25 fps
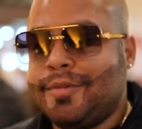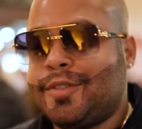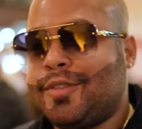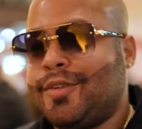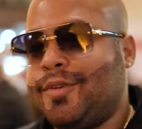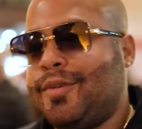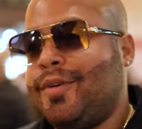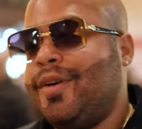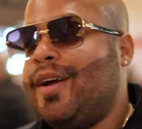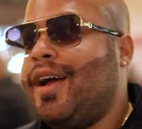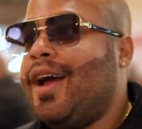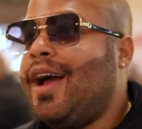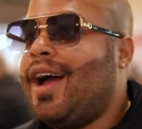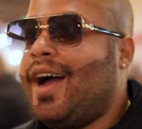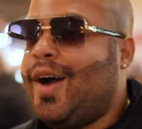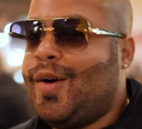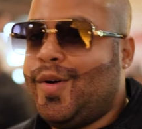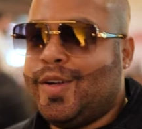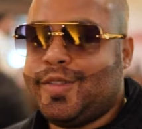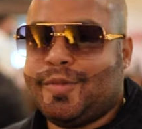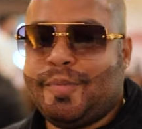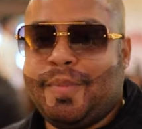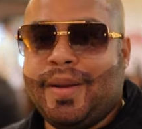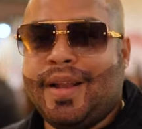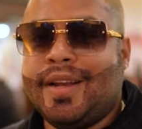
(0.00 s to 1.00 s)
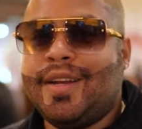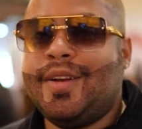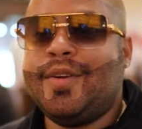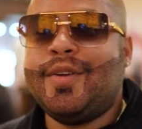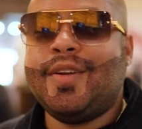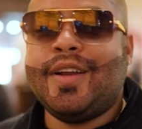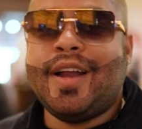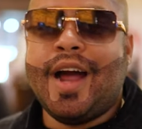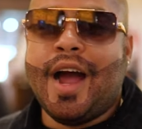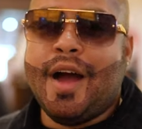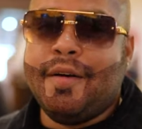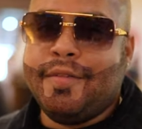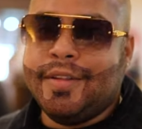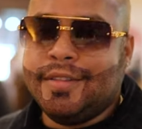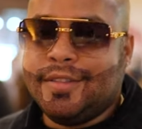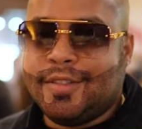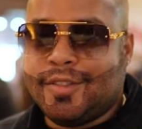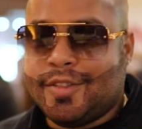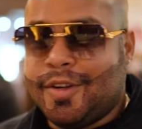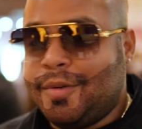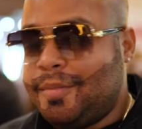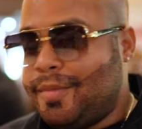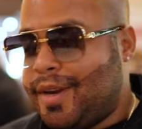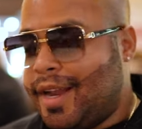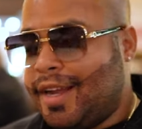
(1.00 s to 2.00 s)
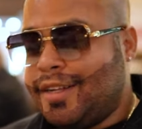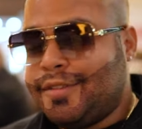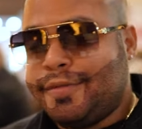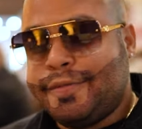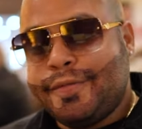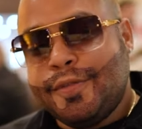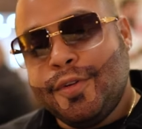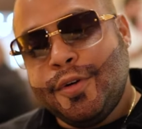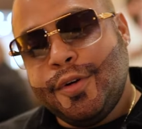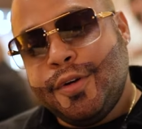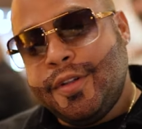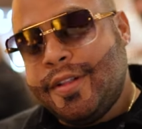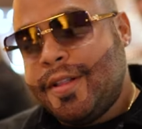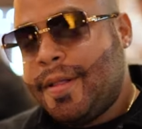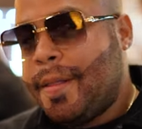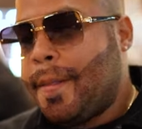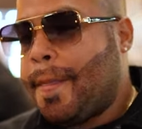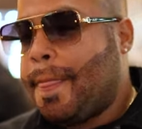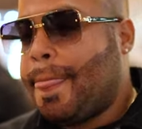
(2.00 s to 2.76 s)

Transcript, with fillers: So I was planning on having some nice food.